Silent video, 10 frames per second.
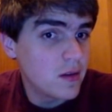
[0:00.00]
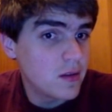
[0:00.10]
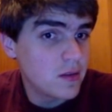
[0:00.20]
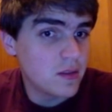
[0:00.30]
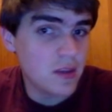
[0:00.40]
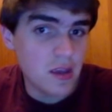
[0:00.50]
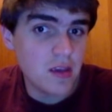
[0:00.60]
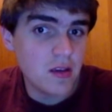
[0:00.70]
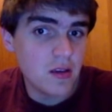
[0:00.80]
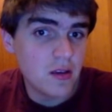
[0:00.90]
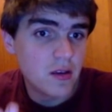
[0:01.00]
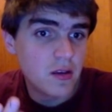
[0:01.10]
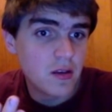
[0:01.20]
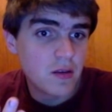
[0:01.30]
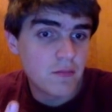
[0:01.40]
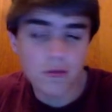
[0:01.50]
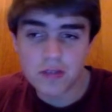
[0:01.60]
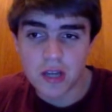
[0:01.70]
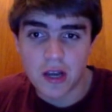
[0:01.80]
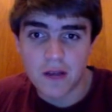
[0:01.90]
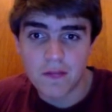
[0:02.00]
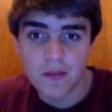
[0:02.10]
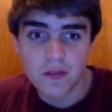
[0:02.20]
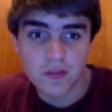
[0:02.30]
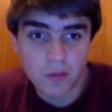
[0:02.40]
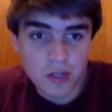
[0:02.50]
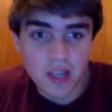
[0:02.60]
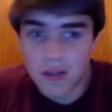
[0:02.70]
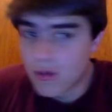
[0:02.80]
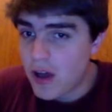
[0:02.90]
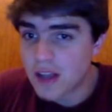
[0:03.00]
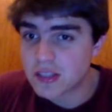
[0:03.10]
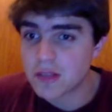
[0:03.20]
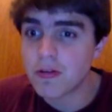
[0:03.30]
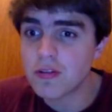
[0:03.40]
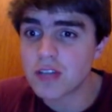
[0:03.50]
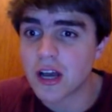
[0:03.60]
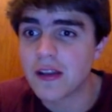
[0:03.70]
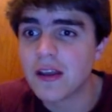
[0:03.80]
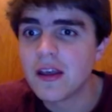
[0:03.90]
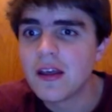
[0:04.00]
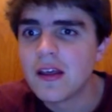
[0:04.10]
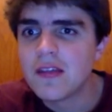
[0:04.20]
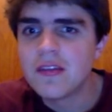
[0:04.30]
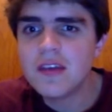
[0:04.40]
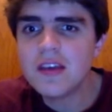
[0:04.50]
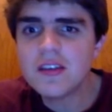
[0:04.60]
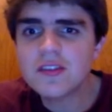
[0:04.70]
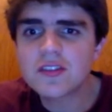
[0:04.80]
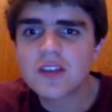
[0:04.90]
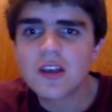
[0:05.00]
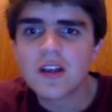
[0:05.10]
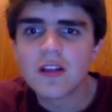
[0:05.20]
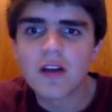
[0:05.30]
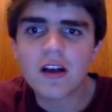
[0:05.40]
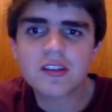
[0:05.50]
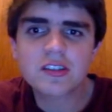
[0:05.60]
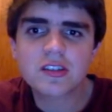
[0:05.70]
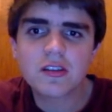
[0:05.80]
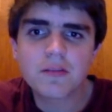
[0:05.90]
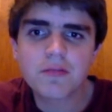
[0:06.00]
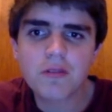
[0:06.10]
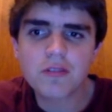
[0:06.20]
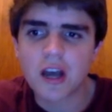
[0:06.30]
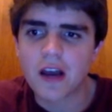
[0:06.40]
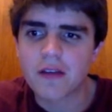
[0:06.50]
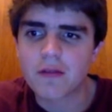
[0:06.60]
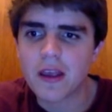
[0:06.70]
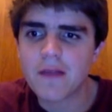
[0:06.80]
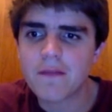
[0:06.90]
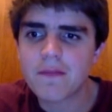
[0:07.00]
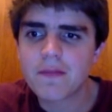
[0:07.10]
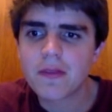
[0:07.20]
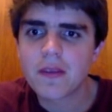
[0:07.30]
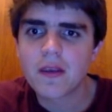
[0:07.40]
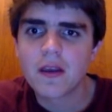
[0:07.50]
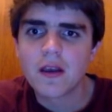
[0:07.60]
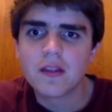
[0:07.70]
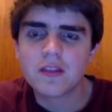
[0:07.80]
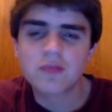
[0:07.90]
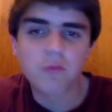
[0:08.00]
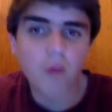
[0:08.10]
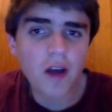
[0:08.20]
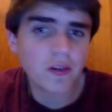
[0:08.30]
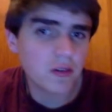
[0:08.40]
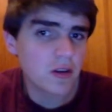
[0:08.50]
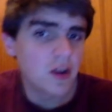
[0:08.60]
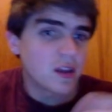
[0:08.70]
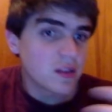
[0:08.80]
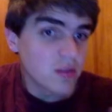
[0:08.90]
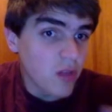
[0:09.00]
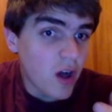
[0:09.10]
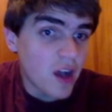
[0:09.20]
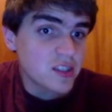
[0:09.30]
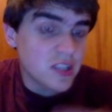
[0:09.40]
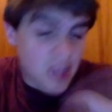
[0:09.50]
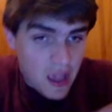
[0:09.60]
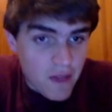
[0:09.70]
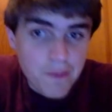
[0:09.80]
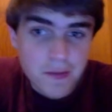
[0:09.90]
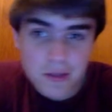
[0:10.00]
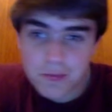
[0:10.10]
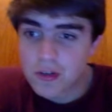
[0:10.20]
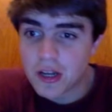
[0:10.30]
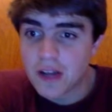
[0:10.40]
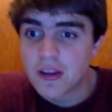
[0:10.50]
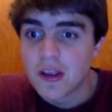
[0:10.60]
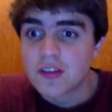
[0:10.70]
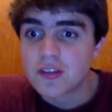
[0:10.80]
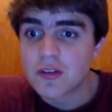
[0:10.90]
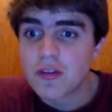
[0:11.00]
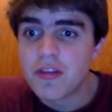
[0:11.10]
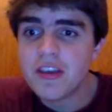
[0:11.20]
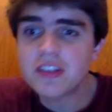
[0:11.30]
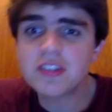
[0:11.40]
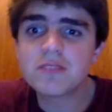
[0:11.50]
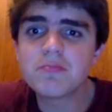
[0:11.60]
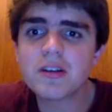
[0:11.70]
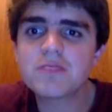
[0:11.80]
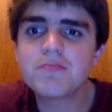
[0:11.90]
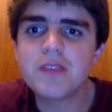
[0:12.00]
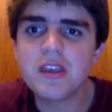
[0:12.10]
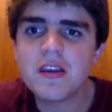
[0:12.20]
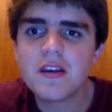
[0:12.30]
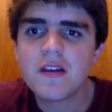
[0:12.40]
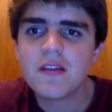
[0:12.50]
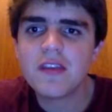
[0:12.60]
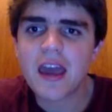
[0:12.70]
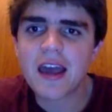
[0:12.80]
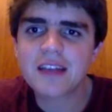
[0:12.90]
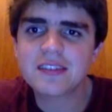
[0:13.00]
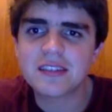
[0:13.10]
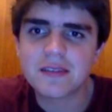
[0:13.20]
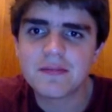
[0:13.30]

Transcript: the proton. So which thing lost the proton? This lost the proton, right? This water gave up its proton, so this must be the acid,